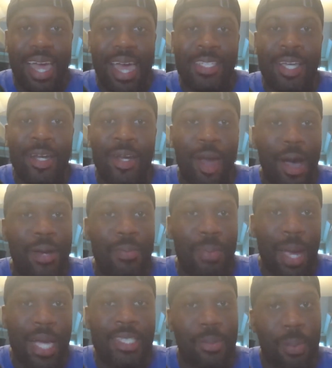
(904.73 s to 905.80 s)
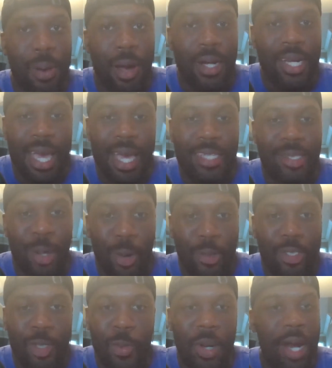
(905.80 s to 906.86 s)
is a nod back to podcast
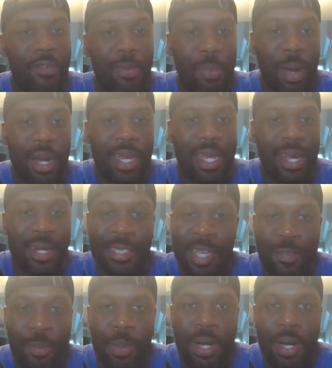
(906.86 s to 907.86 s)
culture where everybody has